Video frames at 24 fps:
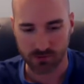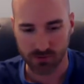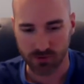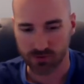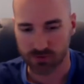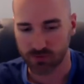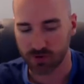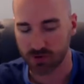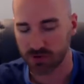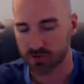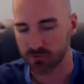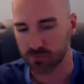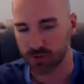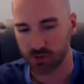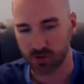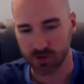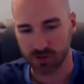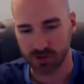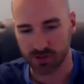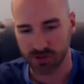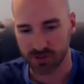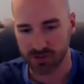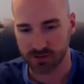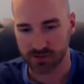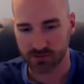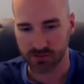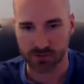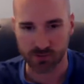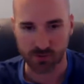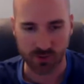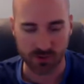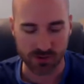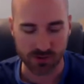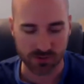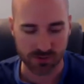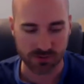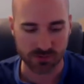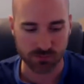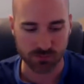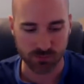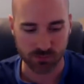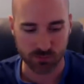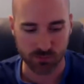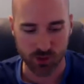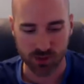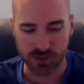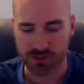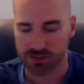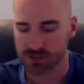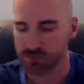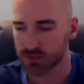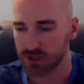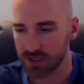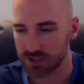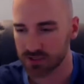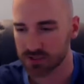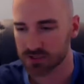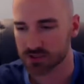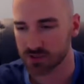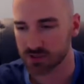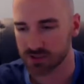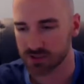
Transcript: fun party or what party supplies you'll